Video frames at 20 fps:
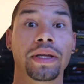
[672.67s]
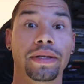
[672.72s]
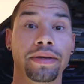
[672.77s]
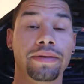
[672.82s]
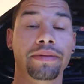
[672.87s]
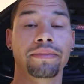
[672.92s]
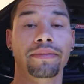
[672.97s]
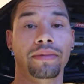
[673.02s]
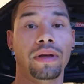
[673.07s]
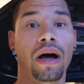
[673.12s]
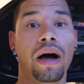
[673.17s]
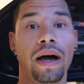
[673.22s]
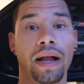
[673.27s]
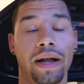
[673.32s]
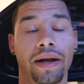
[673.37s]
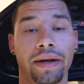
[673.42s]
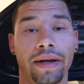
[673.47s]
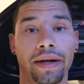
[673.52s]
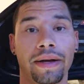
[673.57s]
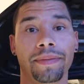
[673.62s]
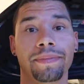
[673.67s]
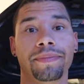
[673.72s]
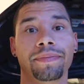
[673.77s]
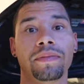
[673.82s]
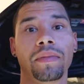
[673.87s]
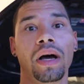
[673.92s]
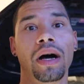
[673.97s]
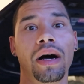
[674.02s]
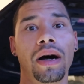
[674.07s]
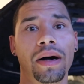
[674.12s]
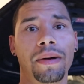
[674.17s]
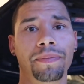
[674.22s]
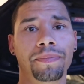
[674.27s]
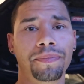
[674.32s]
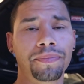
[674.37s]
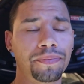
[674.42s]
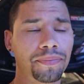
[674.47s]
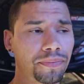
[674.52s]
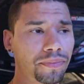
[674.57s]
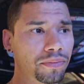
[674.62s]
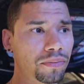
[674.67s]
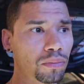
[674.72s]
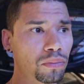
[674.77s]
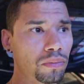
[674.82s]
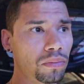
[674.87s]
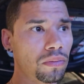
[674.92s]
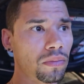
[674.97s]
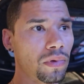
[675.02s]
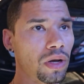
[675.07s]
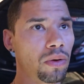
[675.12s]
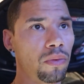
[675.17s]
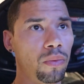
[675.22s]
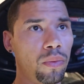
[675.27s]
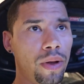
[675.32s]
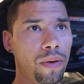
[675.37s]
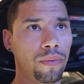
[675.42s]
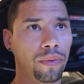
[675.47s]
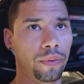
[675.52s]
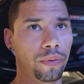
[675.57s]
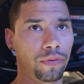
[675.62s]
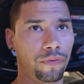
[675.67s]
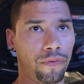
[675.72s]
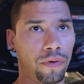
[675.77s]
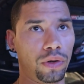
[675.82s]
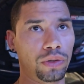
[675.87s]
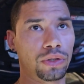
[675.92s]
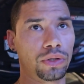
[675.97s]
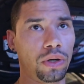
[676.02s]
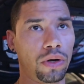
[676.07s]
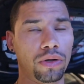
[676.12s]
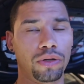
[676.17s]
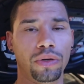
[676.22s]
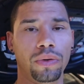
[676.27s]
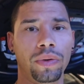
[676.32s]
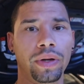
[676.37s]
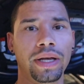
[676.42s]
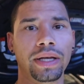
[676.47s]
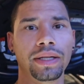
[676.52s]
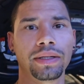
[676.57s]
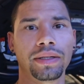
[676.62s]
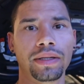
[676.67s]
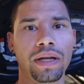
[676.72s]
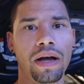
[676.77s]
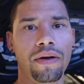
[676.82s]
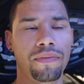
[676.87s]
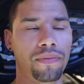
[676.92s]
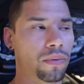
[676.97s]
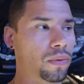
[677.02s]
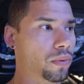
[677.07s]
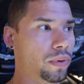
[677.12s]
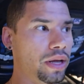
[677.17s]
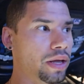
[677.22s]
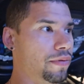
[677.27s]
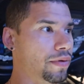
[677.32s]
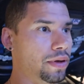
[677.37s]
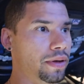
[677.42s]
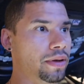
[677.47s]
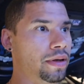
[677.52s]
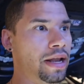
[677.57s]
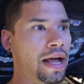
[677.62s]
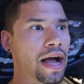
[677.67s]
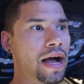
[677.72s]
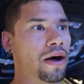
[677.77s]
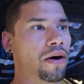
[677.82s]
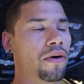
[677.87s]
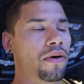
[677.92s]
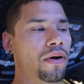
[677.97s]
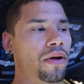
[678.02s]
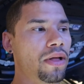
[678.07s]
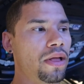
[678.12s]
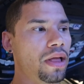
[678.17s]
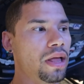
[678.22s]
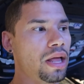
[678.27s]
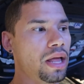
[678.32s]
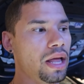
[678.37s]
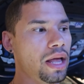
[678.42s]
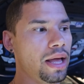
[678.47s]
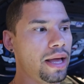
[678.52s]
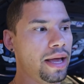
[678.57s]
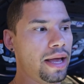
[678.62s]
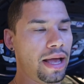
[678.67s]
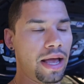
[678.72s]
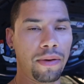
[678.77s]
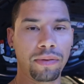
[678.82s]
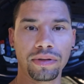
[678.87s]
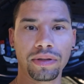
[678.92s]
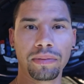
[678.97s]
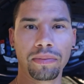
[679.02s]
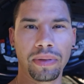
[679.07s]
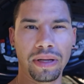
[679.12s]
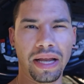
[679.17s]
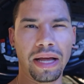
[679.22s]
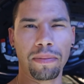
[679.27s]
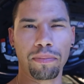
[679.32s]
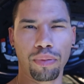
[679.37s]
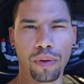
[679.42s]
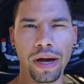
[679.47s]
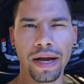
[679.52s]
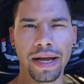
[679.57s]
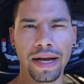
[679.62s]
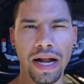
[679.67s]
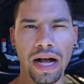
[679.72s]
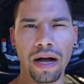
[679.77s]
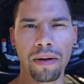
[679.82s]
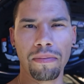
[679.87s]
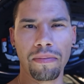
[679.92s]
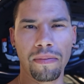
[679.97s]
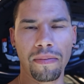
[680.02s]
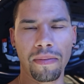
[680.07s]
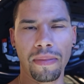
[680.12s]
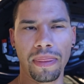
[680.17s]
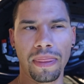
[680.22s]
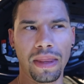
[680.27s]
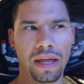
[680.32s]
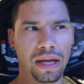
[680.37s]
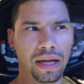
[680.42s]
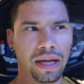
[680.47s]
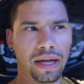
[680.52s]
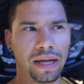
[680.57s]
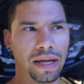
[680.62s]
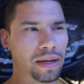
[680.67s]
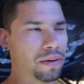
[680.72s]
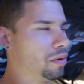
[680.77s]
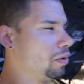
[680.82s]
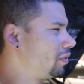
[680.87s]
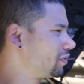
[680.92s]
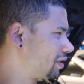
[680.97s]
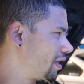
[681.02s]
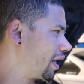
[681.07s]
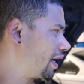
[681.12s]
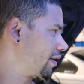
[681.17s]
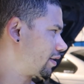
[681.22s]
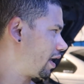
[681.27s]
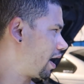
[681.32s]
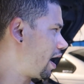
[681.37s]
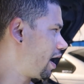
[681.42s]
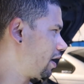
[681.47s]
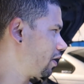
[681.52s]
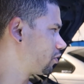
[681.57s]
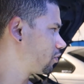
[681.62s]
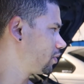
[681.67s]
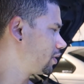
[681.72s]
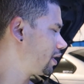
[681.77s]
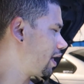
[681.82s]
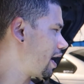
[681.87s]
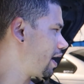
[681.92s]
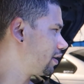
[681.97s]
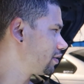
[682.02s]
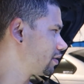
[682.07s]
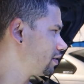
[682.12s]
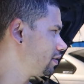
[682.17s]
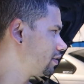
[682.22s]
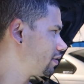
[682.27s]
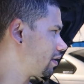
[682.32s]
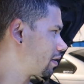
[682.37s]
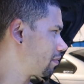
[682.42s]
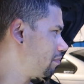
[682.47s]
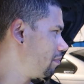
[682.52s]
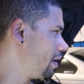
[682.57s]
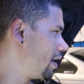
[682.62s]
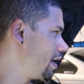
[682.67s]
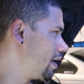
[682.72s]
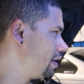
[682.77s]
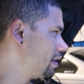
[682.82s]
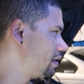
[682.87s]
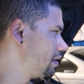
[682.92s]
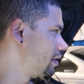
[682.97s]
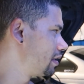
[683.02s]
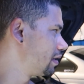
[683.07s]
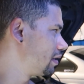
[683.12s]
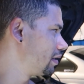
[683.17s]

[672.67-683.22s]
It is hot out here. Um, when we were, first started tuning and stuff, well, even now, it would be like breaking up. Uh, what was it, like the higher three thousands, like mid,